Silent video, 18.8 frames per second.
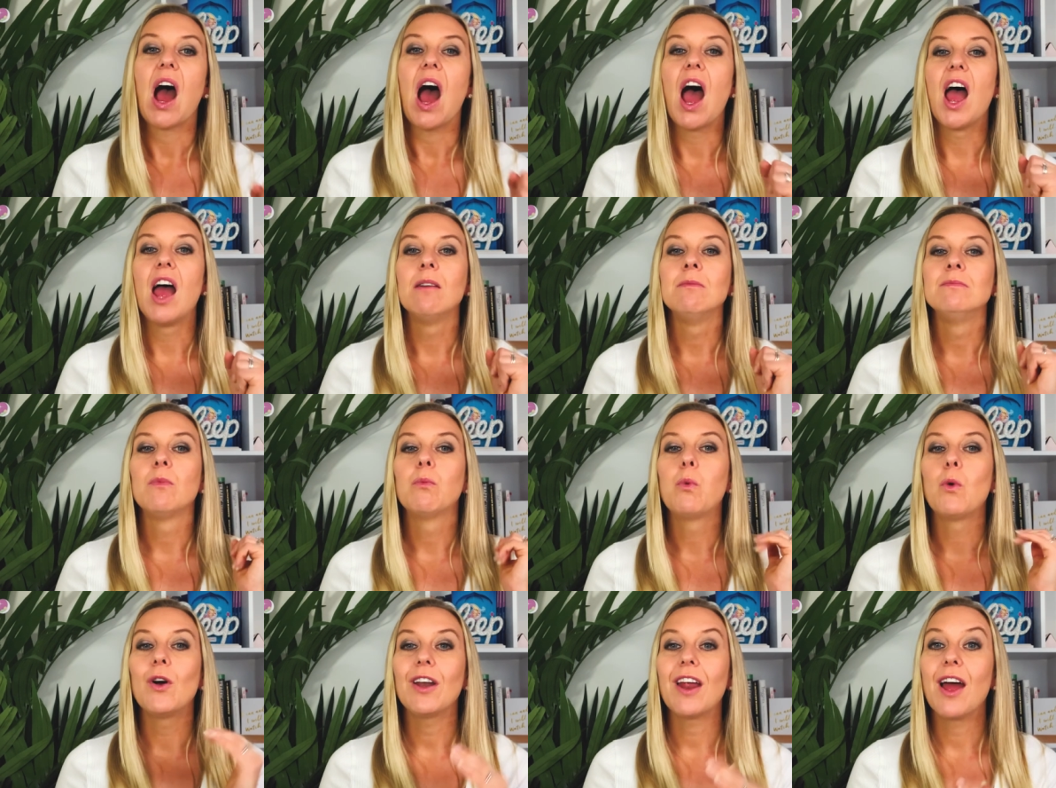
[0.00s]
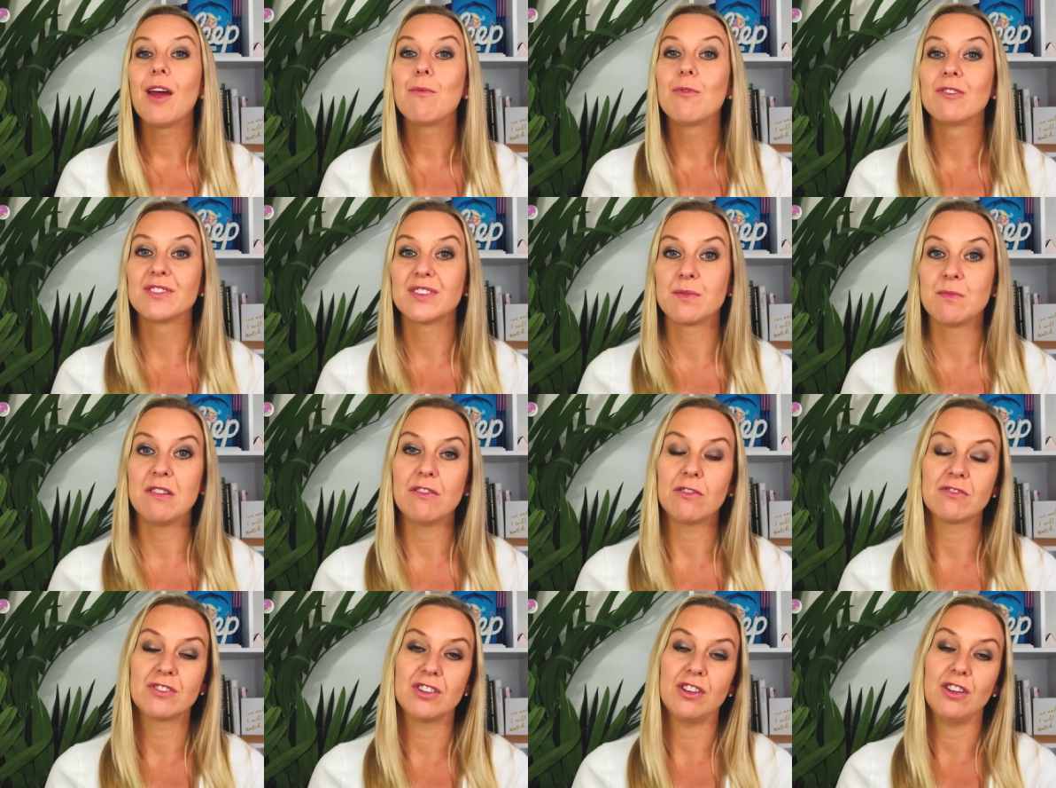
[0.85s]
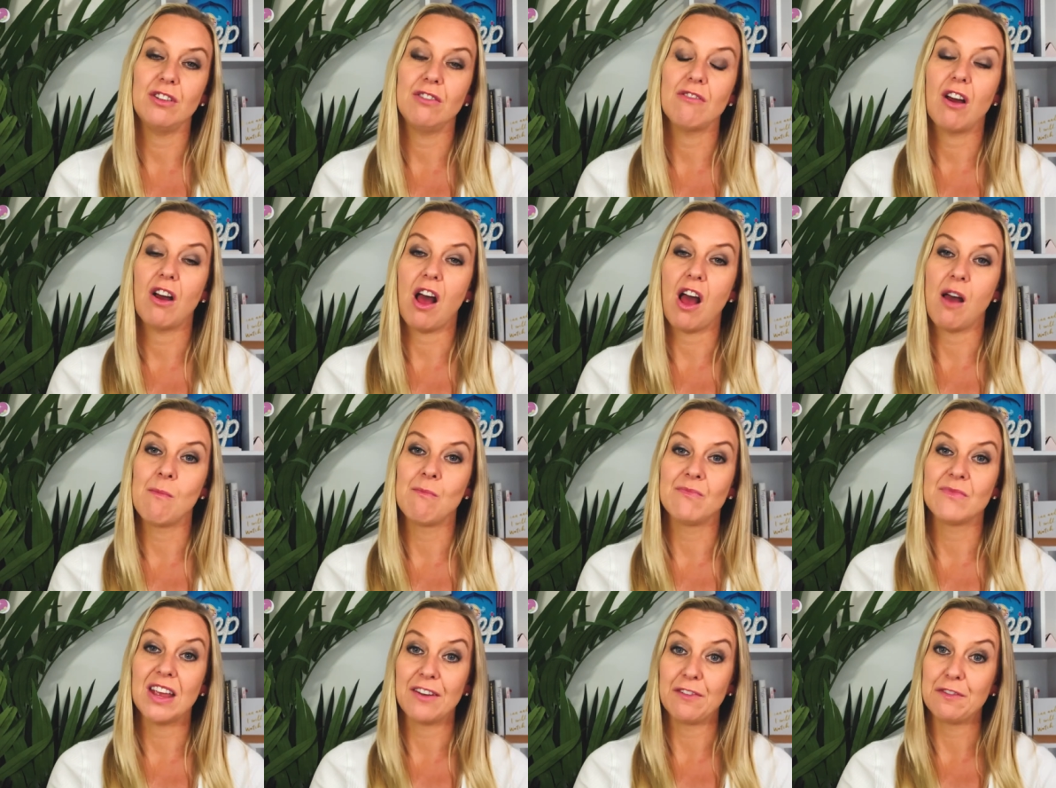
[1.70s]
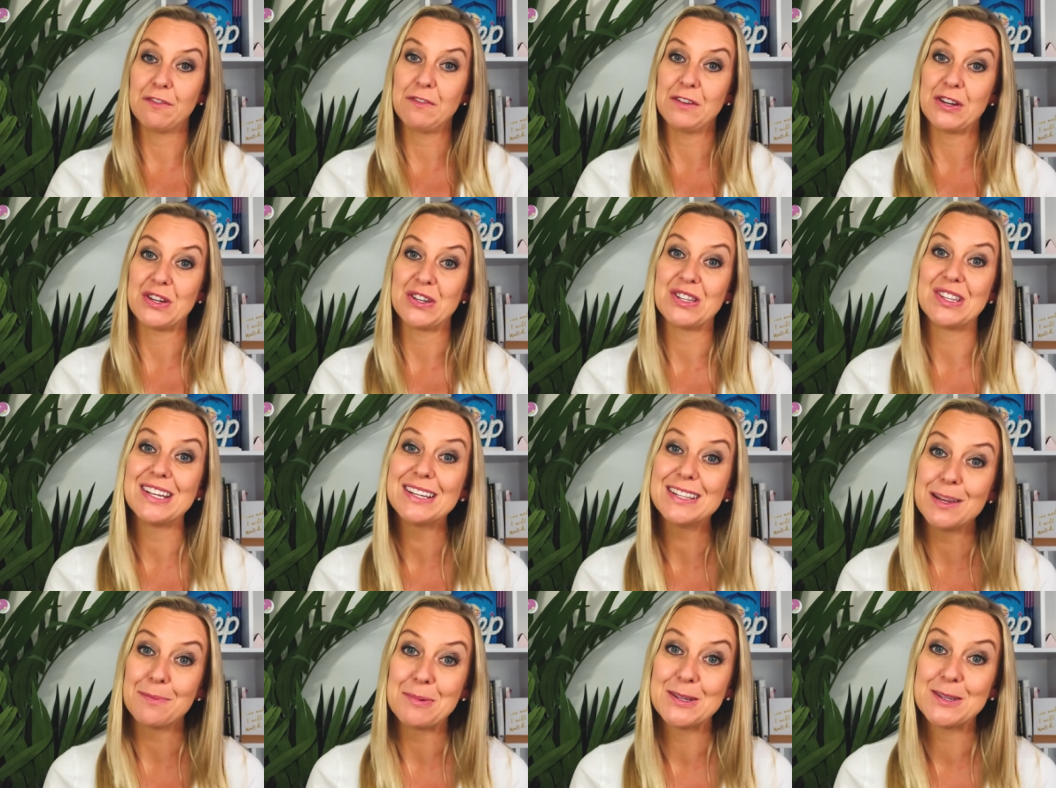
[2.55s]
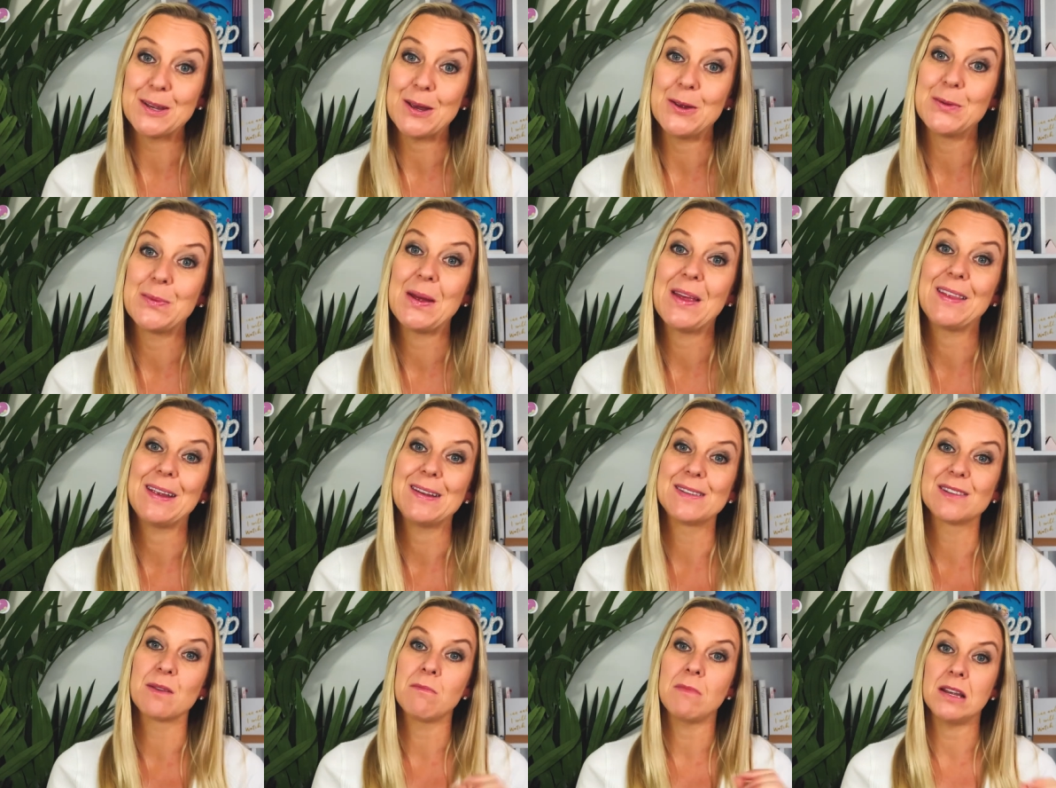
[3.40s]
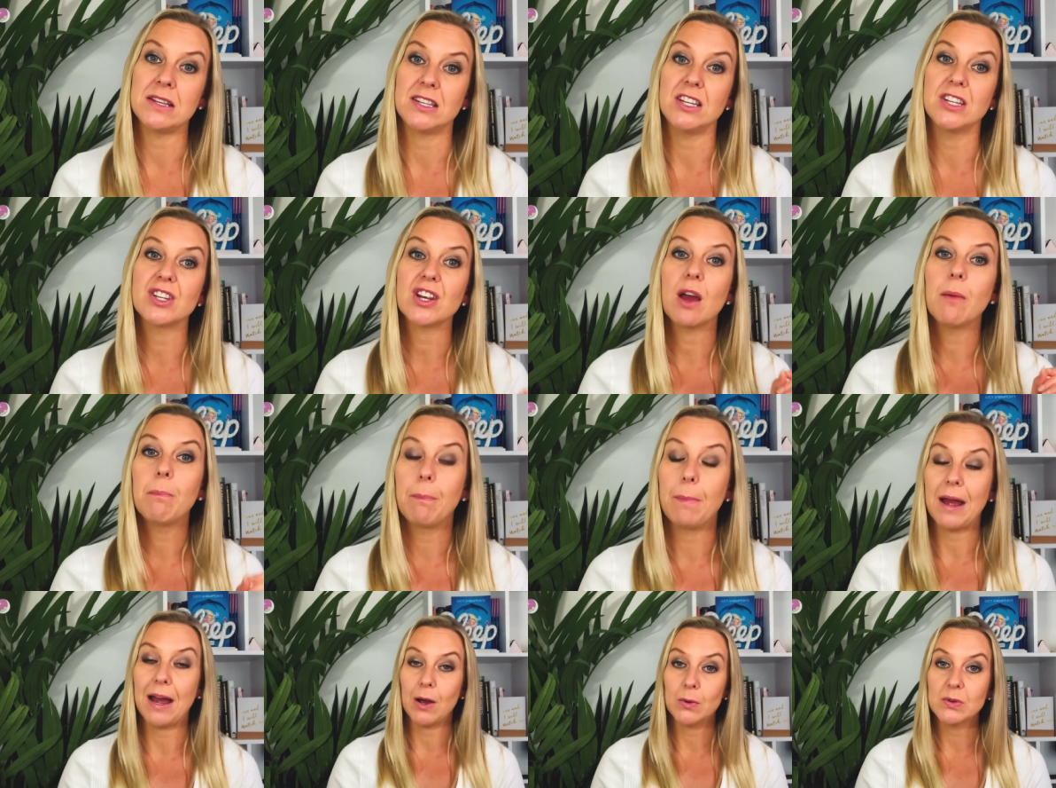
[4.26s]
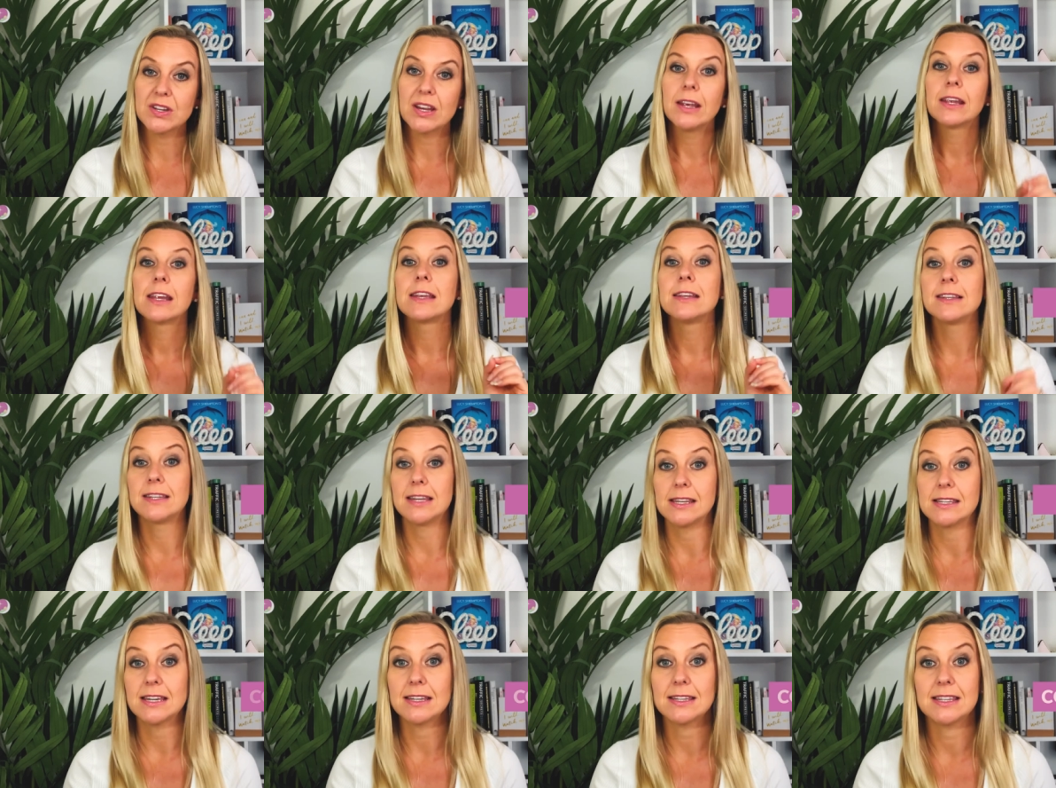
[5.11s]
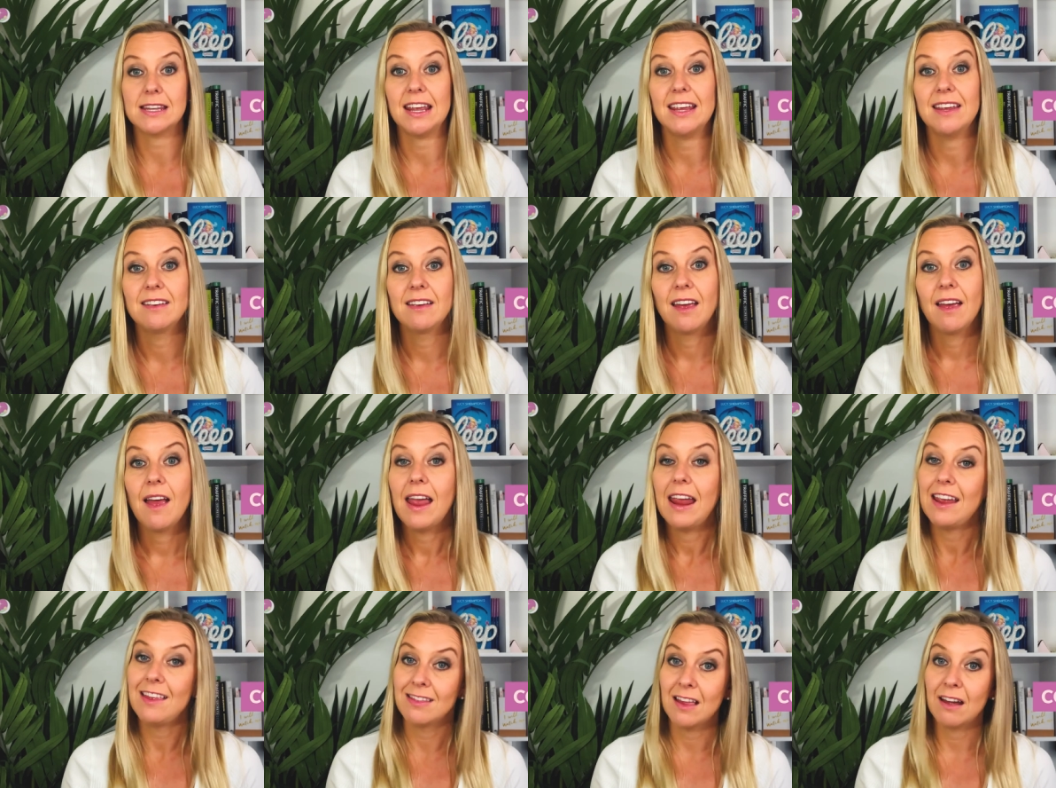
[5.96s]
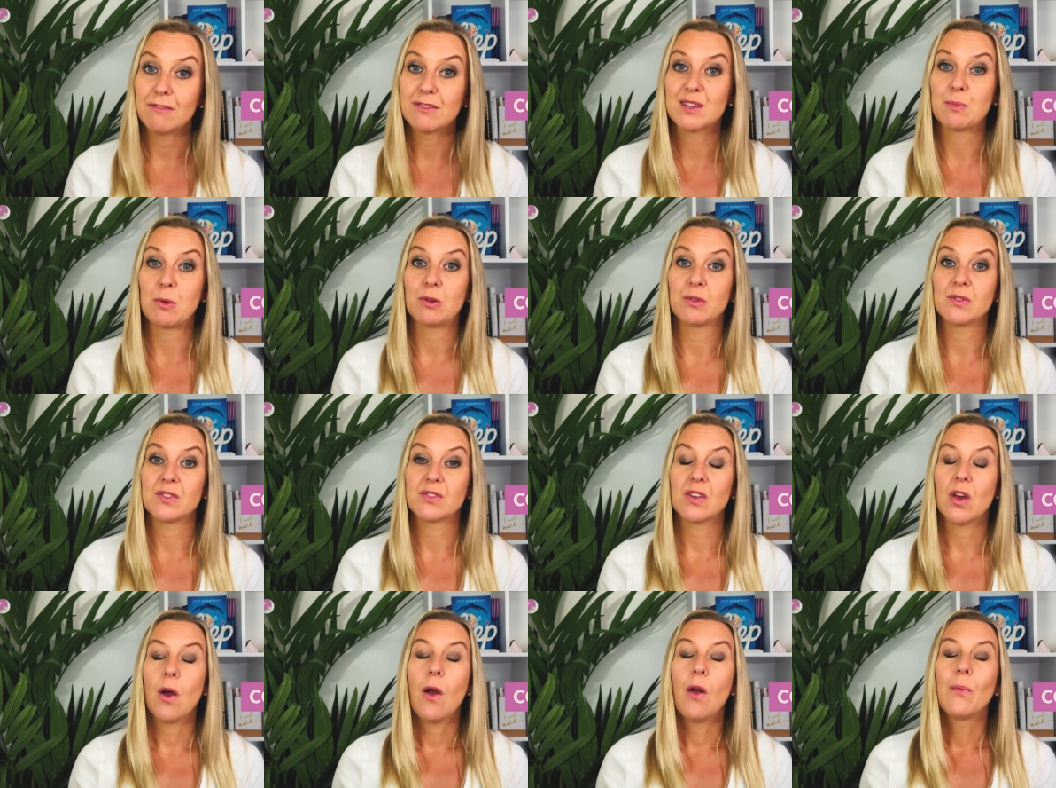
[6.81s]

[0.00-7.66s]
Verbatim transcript: Um, what I want to move on to um, and finish this episode with is a message about consistency in that response.